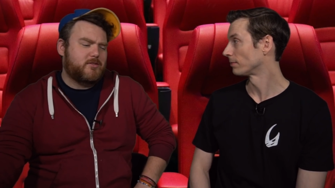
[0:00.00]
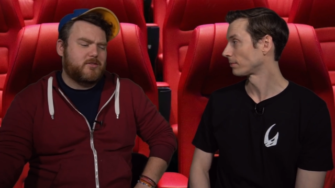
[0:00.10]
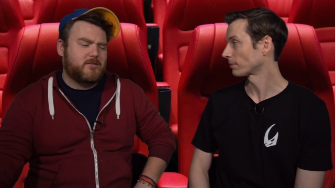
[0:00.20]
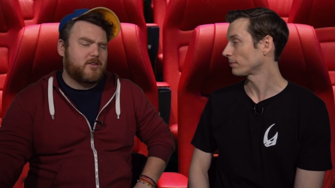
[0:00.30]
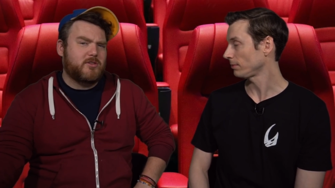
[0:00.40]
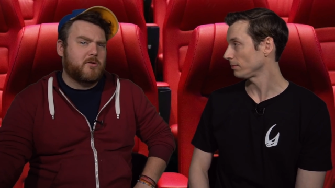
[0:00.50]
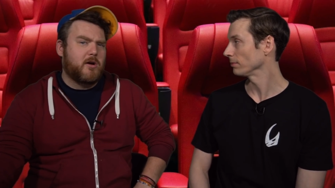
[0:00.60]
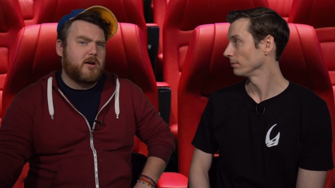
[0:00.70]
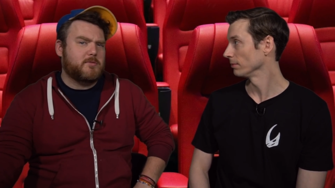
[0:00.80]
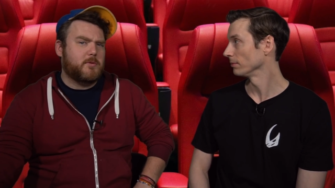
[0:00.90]
Speaker 1: just like General
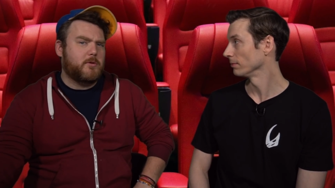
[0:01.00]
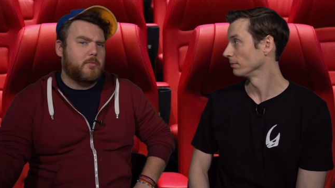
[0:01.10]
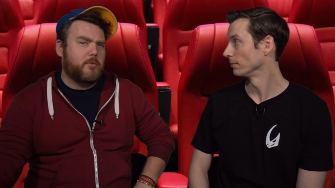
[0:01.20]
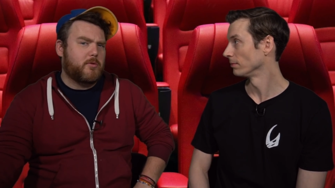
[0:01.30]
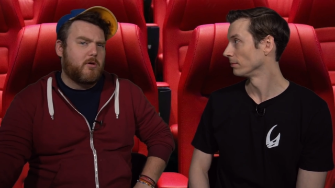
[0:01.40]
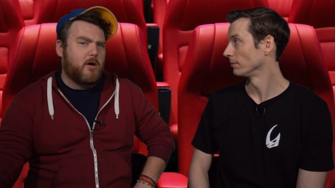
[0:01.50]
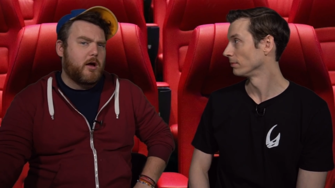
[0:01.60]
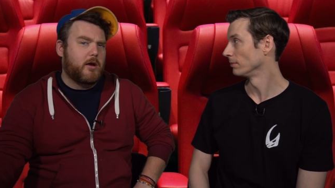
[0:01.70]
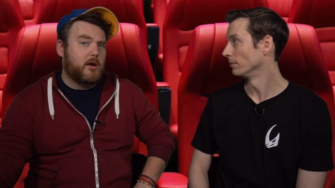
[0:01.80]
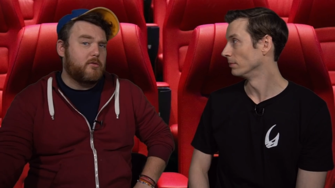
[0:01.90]
Hospital, but with
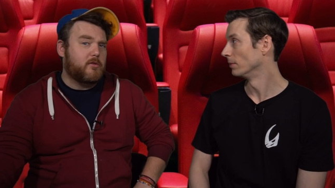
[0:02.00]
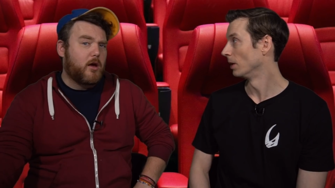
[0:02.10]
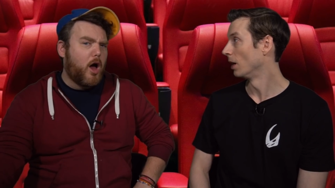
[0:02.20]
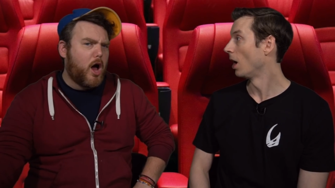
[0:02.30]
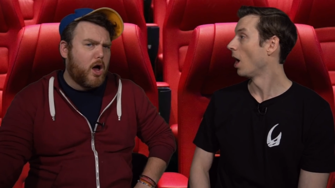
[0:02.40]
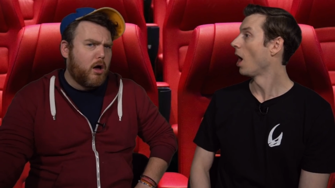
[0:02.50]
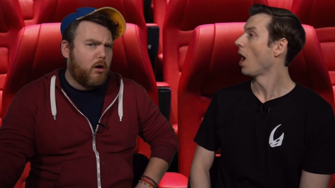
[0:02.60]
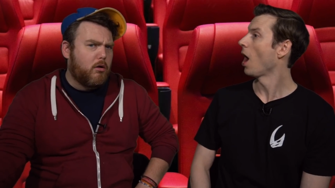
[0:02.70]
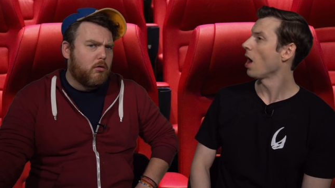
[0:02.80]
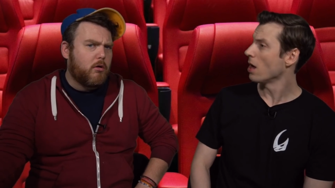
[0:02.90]
karate," and I was like,
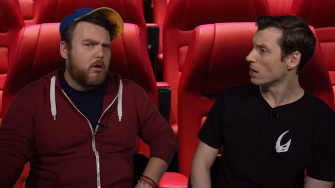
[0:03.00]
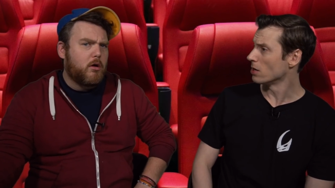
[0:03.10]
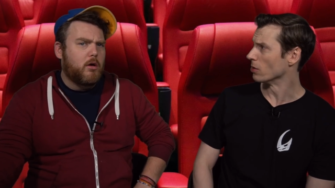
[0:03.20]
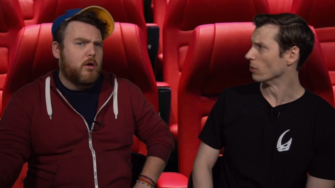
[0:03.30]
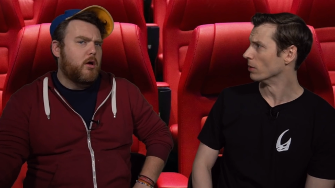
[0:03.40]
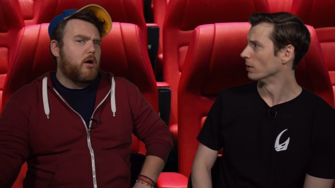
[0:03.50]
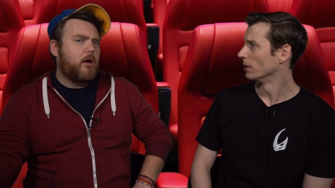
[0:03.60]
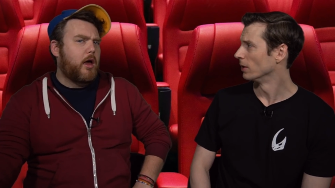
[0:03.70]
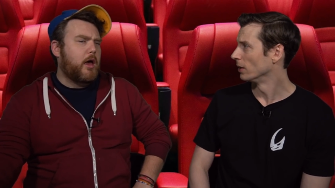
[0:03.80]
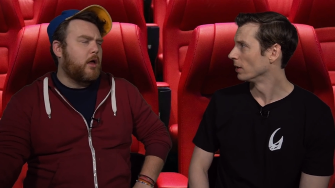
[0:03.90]
"Oh, oh,
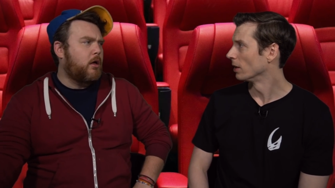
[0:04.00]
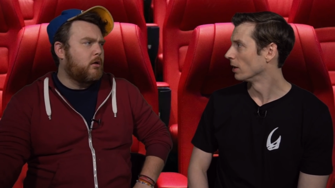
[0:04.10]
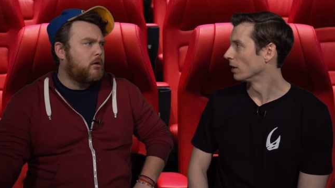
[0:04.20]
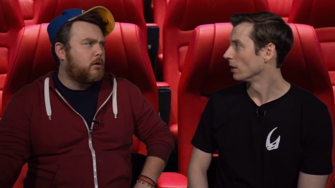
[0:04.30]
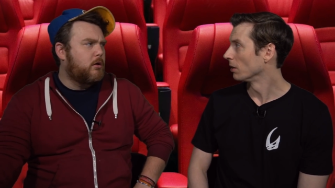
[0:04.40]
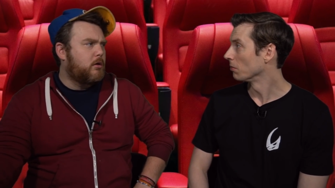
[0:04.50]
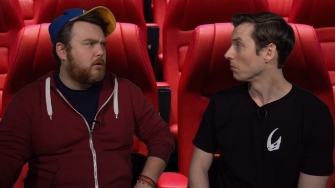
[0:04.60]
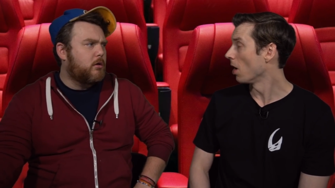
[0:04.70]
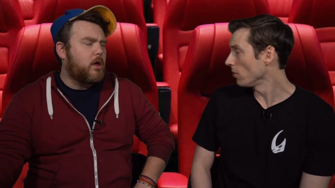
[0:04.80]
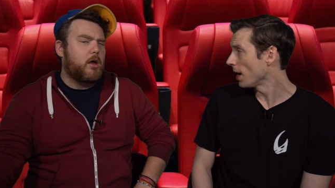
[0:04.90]
okay."
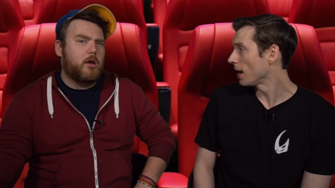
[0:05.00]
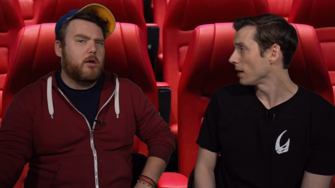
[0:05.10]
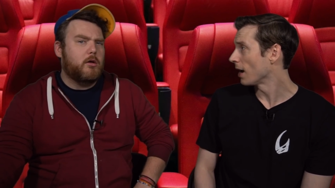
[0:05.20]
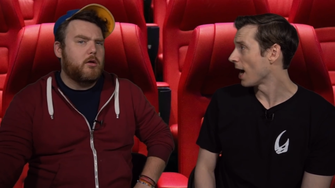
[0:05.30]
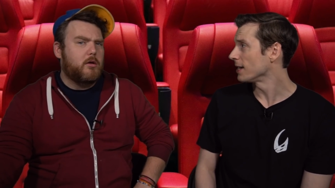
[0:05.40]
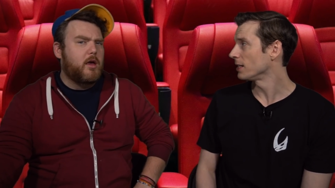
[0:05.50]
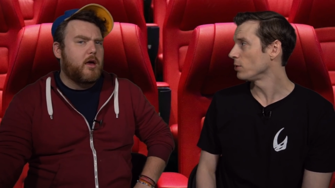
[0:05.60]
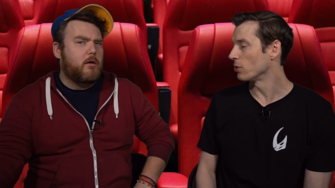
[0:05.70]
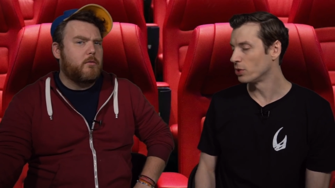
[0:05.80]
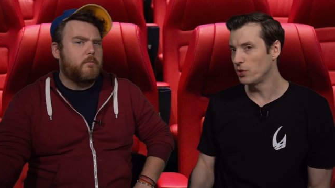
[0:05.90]
Okay. Kinda. I see,
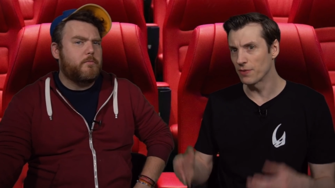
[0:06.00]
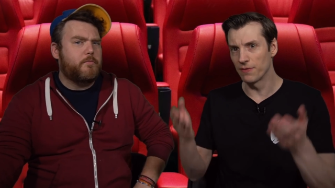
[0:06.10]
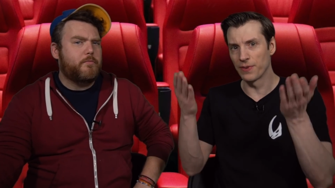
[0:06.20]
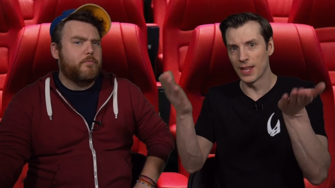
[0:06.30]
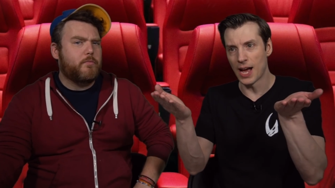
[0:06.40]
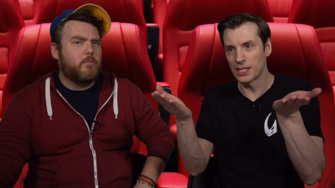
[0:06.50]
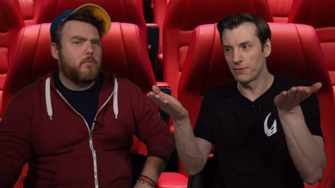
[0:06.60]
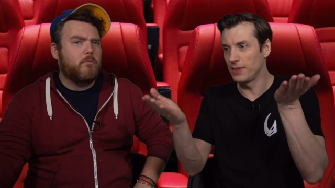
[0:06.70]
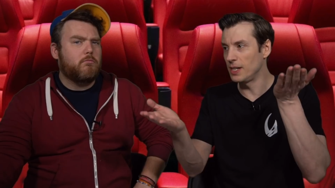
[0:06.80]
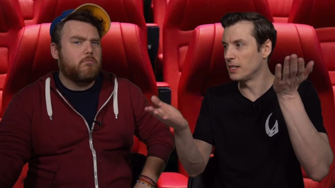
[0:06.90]
yeah. you know, two
Speaker 2: different
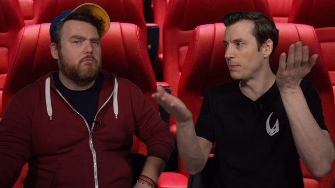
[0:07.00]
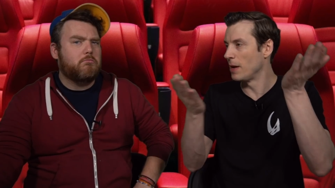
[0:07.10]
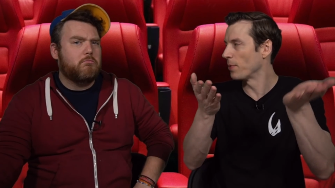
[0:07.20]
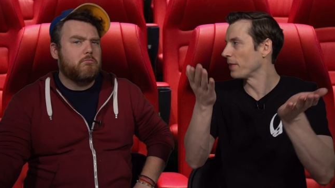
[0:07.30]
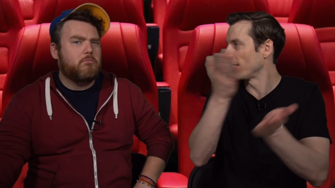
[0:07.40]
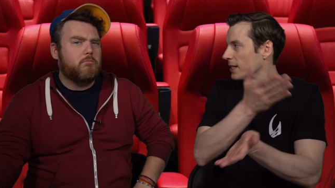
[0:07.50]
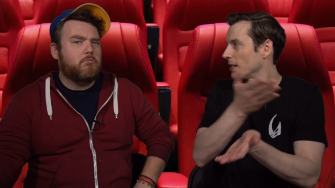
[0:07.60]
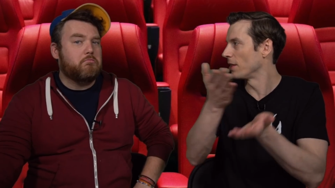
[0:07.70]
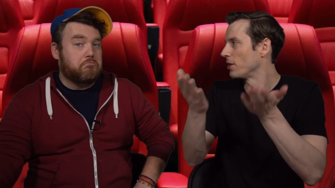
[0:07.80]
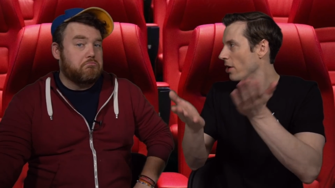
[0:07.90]
philosophies, people on the light
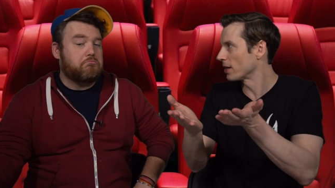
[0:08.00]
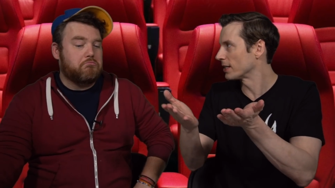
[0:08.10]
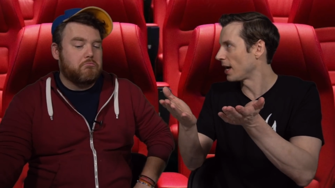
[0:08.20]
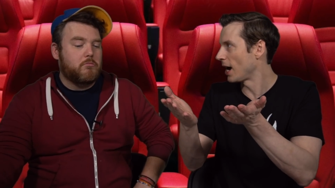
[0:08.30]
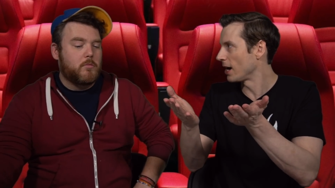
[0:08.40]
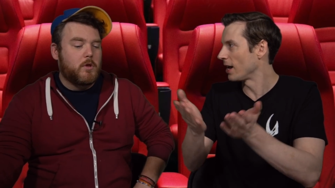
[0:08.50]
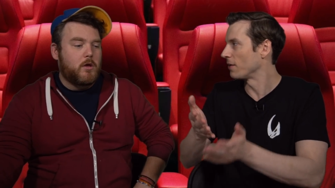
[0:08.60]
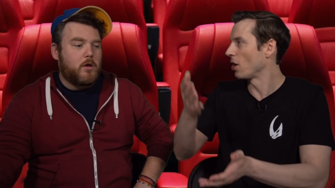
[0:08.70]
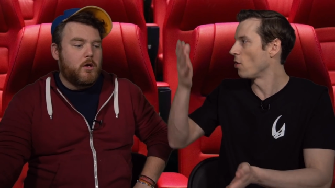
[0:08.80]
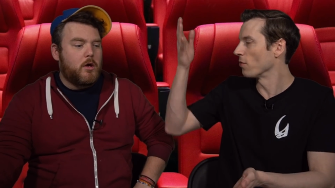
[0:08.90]
side and the dark side,
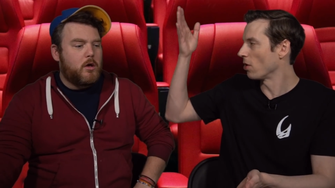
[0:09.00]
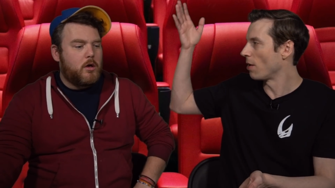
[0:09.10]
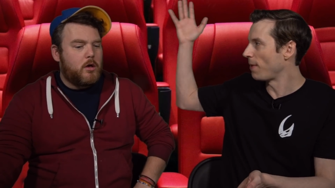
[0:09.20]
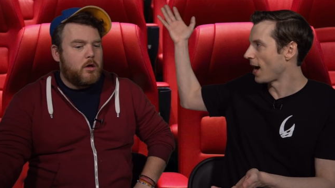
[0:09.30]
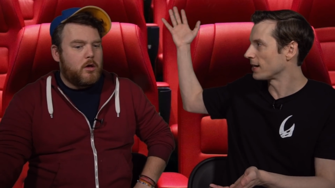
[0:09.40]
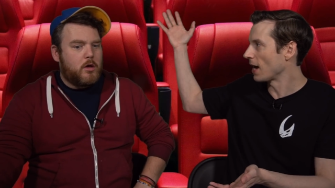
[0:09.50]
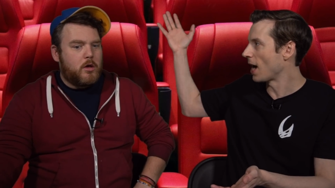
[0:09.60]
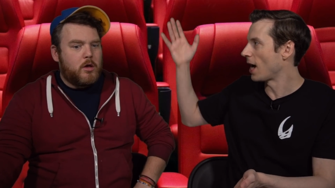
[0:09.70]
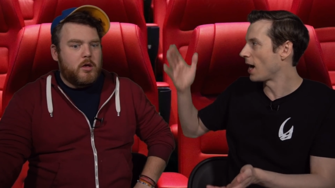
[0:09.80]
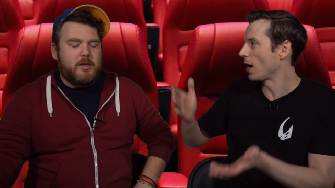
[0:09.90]
overall bad
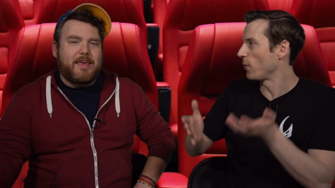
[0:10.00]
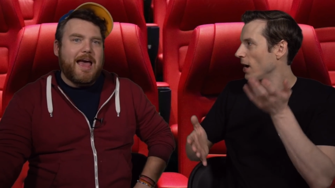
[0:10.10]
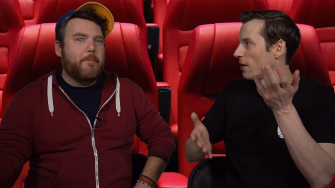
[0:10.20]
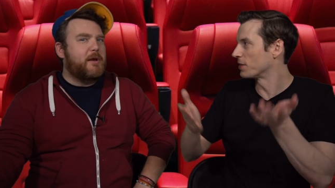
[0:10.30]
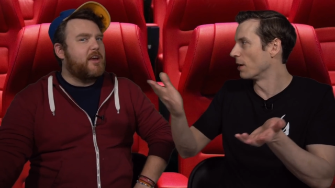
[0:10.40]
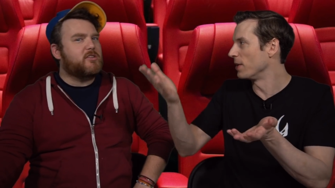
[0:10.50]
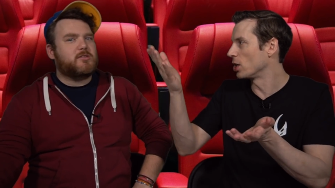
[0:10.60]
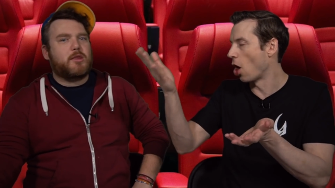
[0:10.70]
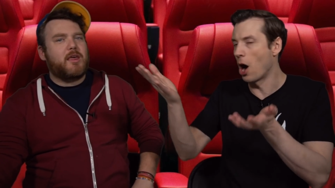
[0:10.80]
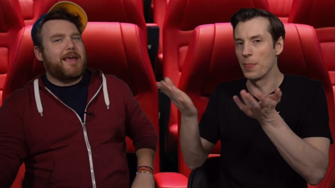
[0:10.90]
guy. We yeah, have somebody
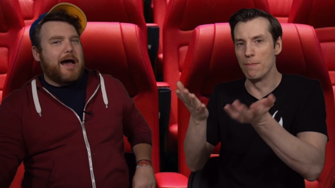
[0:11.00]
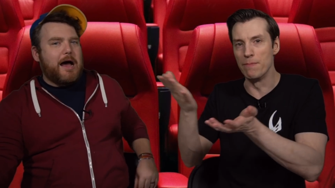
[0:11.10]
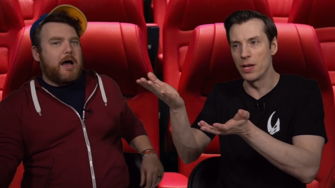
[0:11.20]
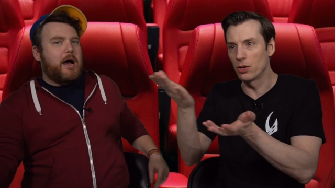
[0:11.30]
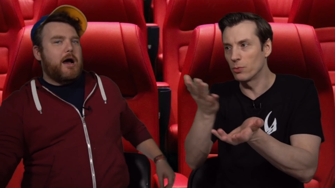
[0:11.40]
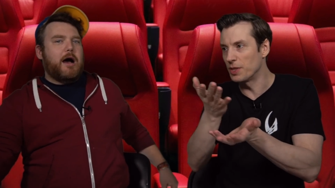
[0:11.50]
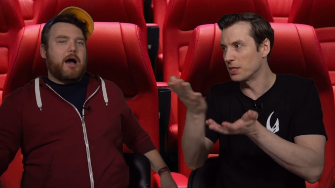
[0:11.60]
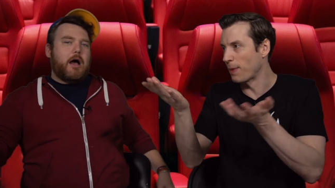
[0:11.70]
caught thing. in the middle with his